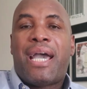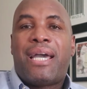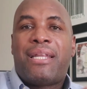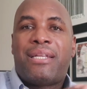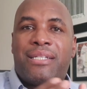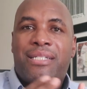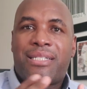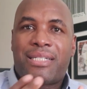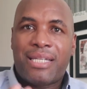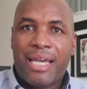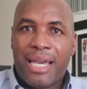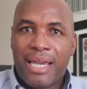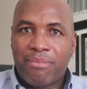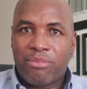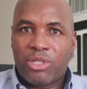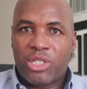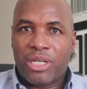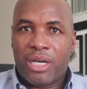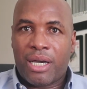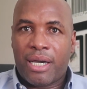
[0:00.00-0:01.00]
at the
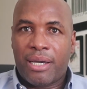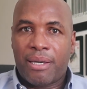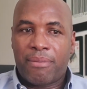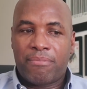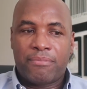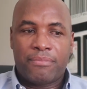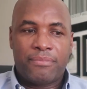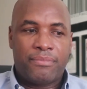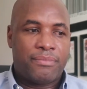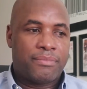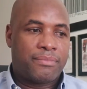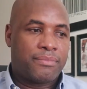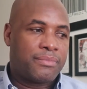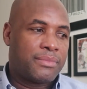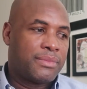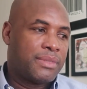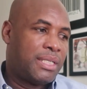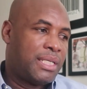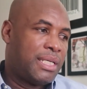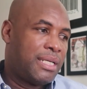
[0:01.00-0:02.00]
same time,
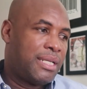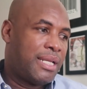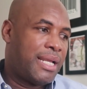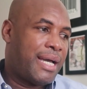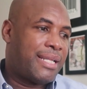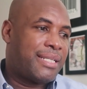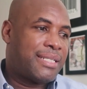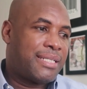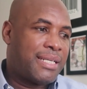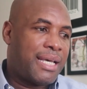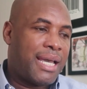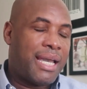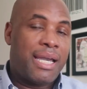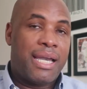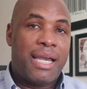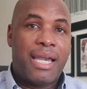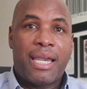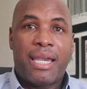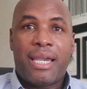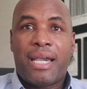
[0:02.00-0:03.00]
let's
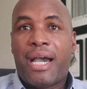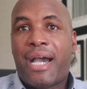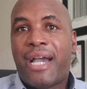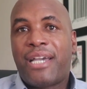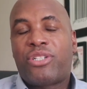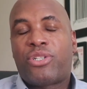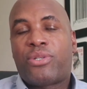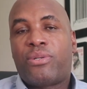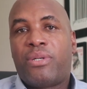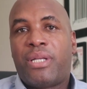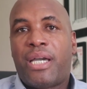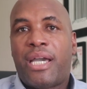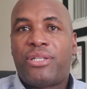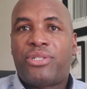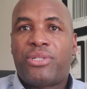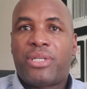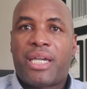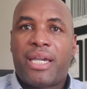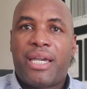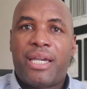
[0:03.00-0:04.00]
say a high school
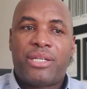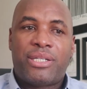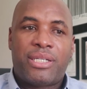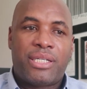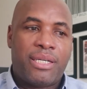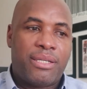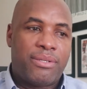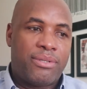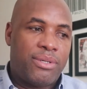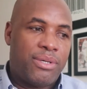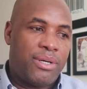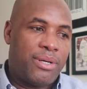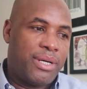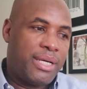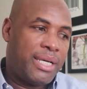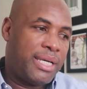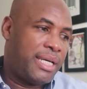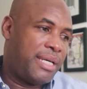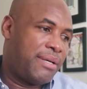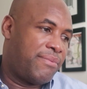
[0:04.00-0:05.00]
education
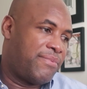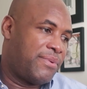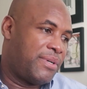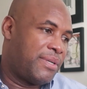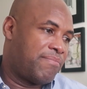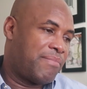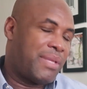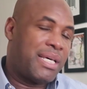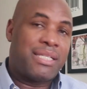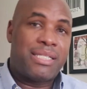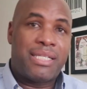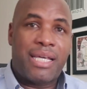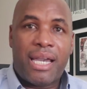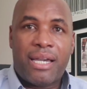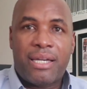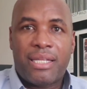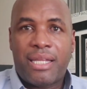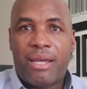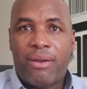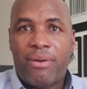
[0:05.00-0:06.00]
or even a
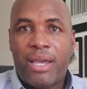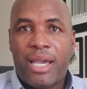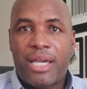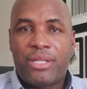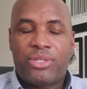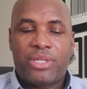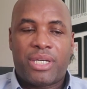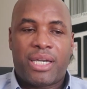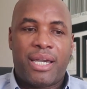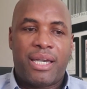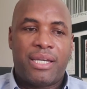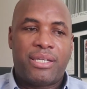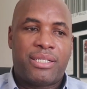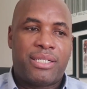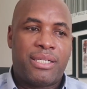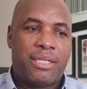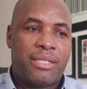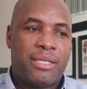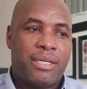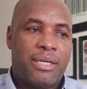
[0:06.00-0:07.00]
secondary
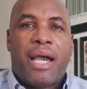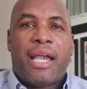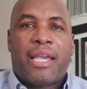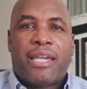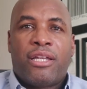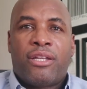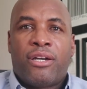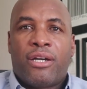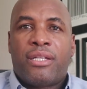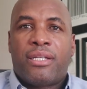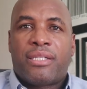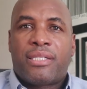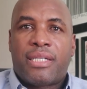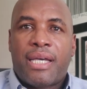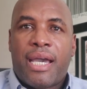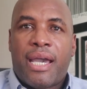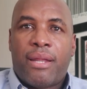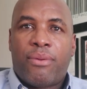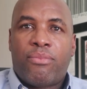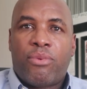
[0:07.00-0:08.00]
education, I can
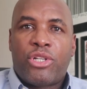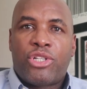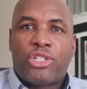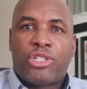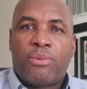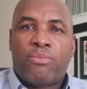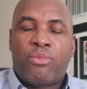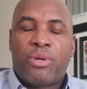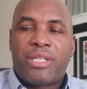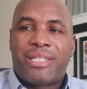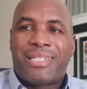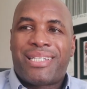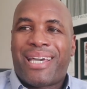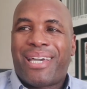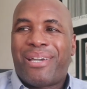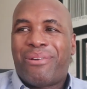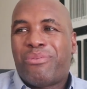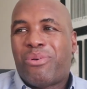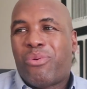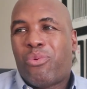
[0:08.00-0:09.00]
understand when someone
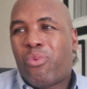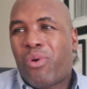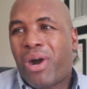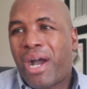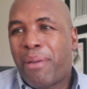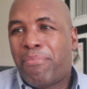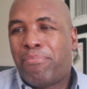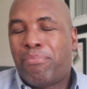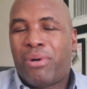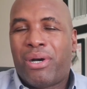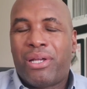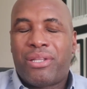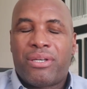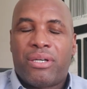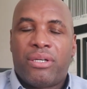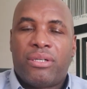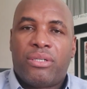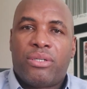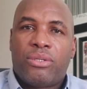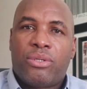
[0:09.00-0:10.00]
say, why
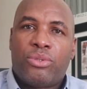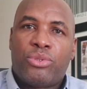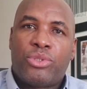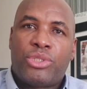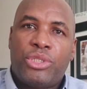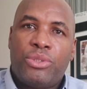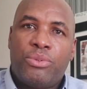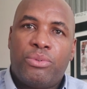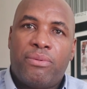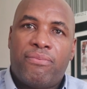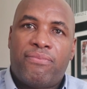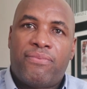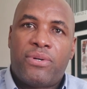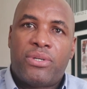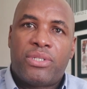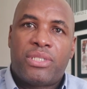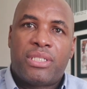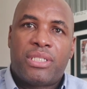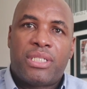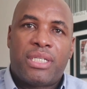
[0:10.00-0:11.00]
bother go to
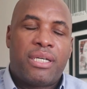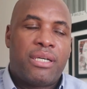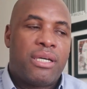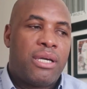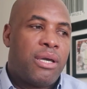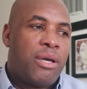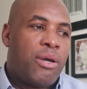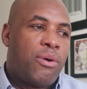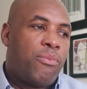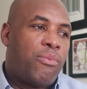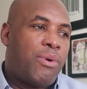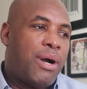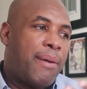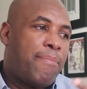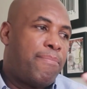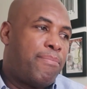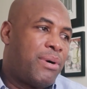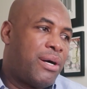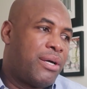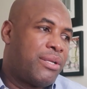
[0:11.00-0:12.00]
university? Why
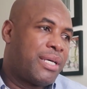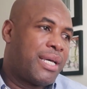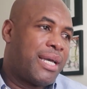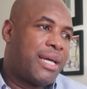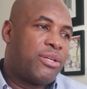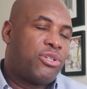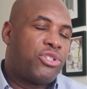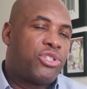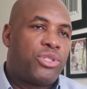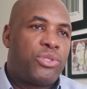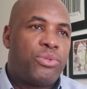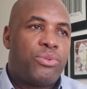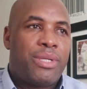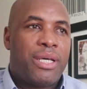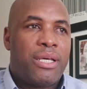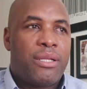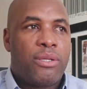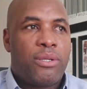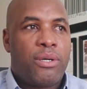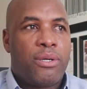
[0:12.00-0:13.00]
bother get a
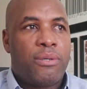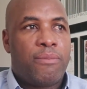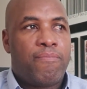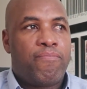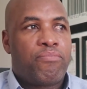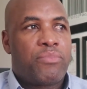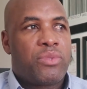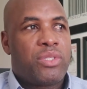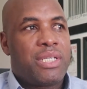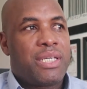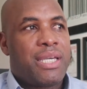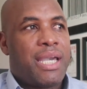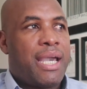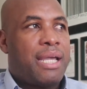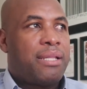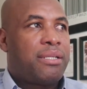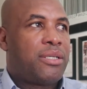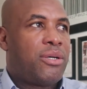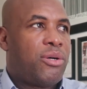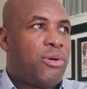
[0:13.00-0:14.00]
student loan to
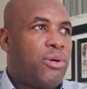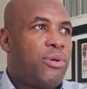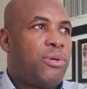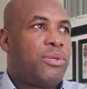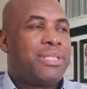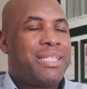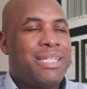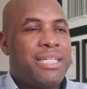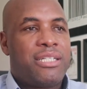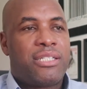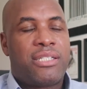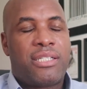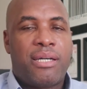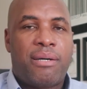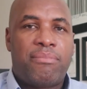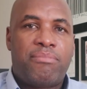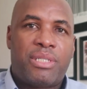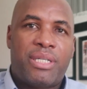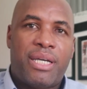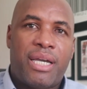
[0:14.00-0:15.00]
get all these
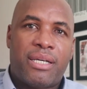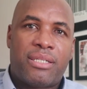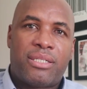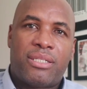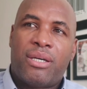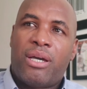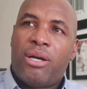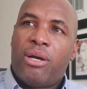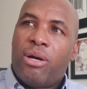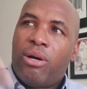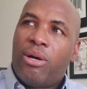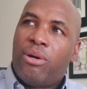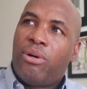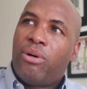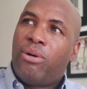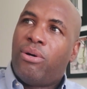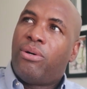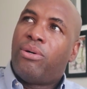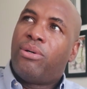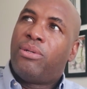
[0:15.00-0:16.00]
subjects
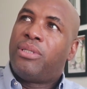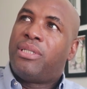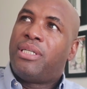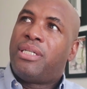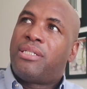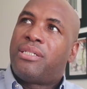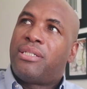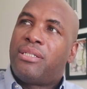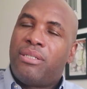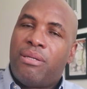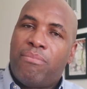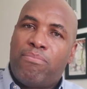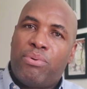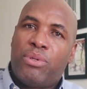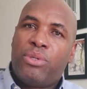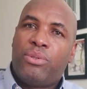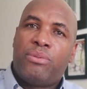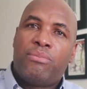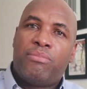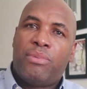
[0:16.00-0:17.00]
or all this
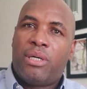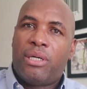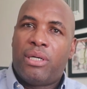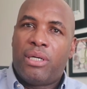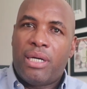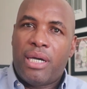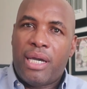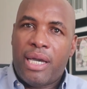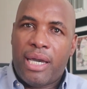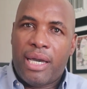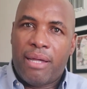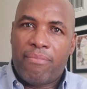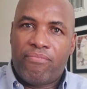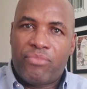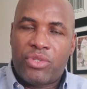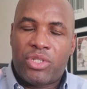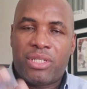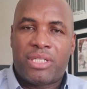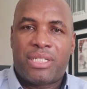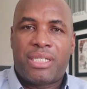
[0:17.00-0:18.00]
diploma
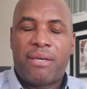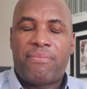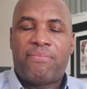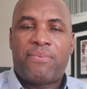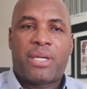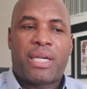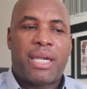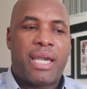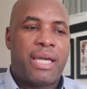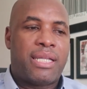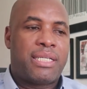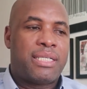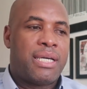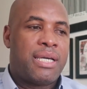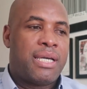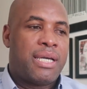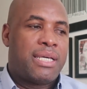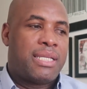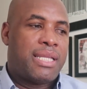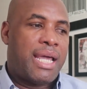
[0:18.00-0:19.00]
and certificate
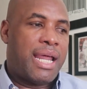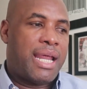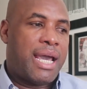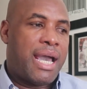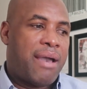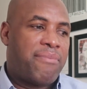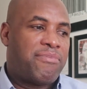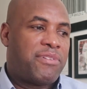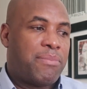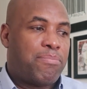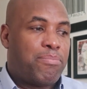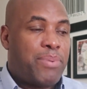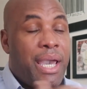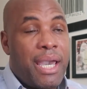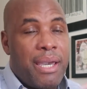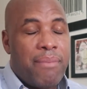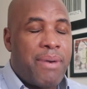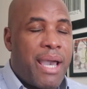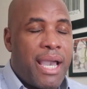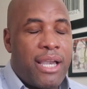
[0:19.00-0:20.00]
that I have to
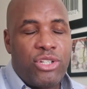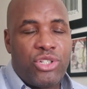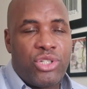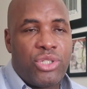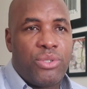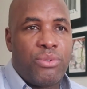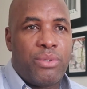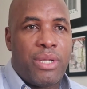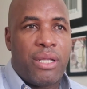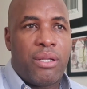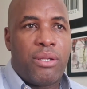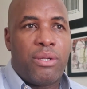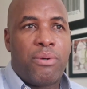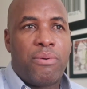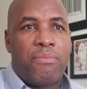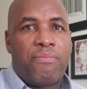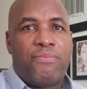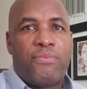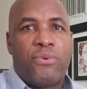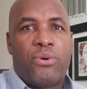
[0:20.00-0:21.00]
pay back a student
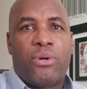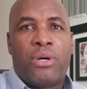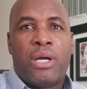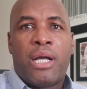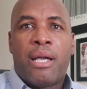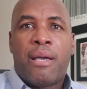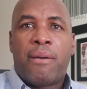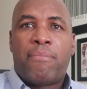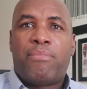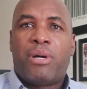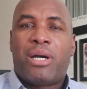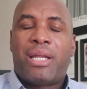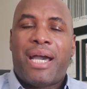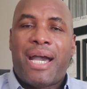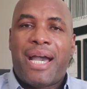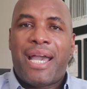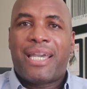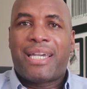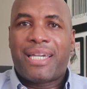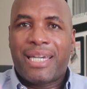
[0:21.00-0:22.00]
loan for, but
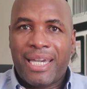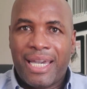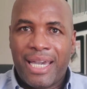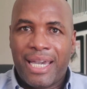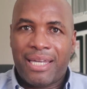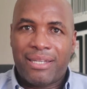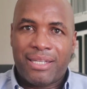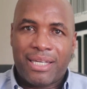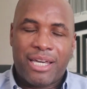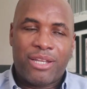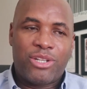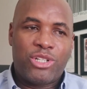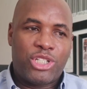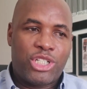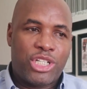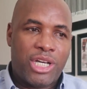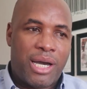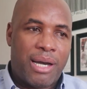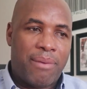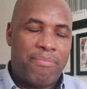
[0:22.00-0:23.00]
I can't get a
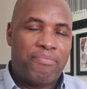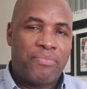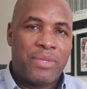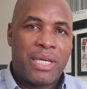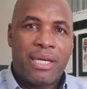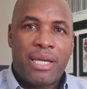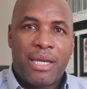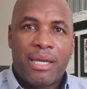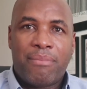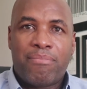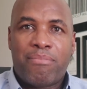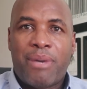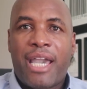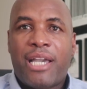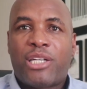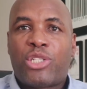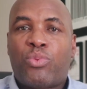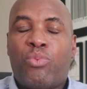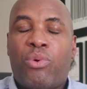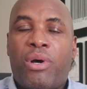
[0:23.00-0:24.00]
job? It
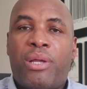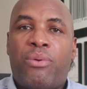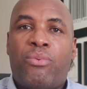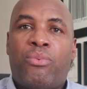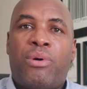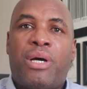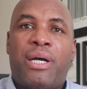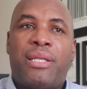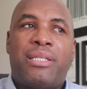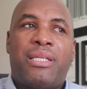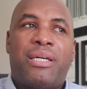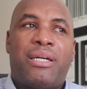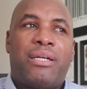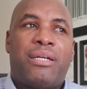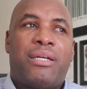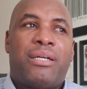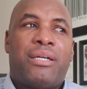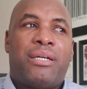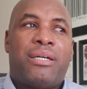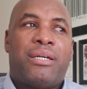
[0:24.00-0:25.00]
makes one
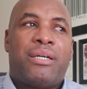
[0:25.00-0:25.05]
wonder,